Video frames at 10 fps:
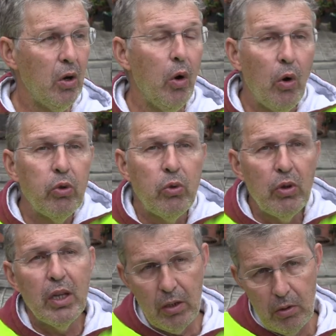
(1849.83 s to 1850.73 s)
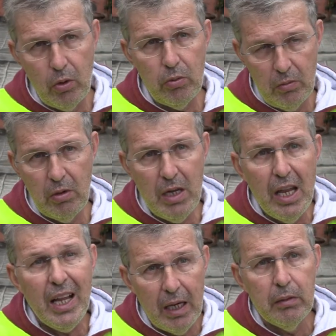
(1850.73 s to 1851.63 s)
or to the
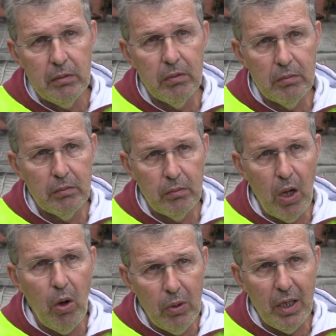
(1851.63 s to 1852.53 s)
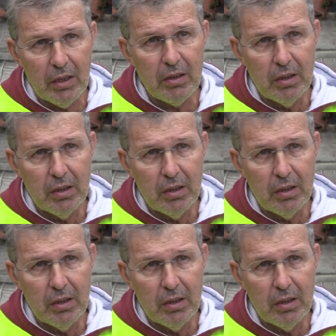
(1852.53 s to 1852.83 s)
legal owner.